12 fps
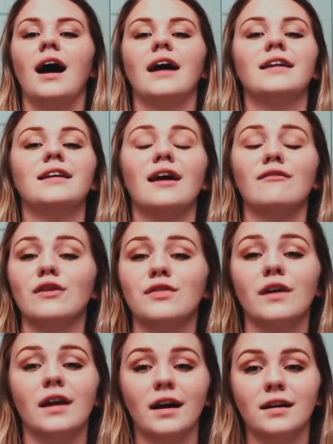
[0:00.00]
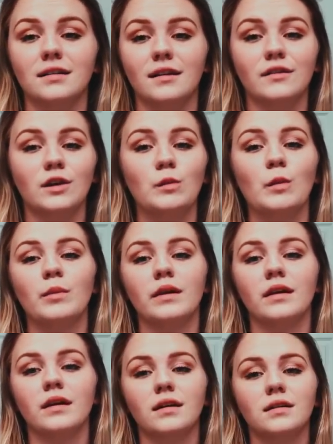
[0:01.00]
I never thought I could love a human
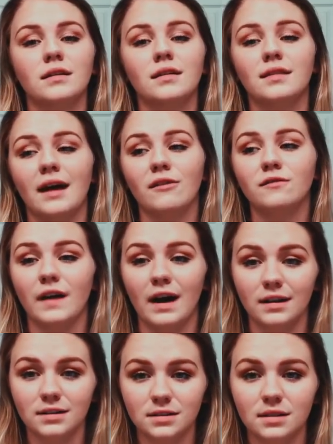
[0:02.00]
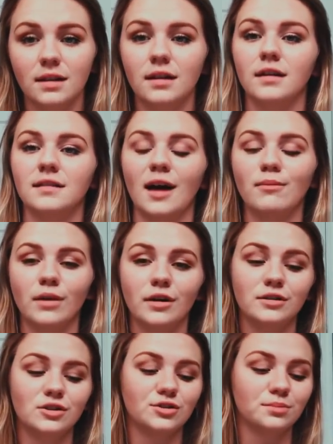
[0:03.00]
being that fast and that
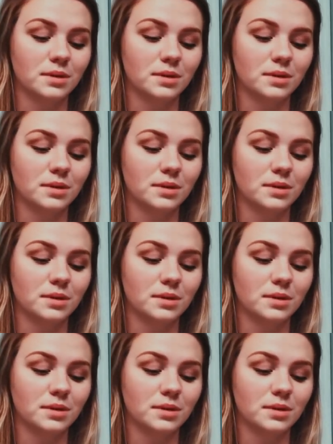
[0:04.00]
much,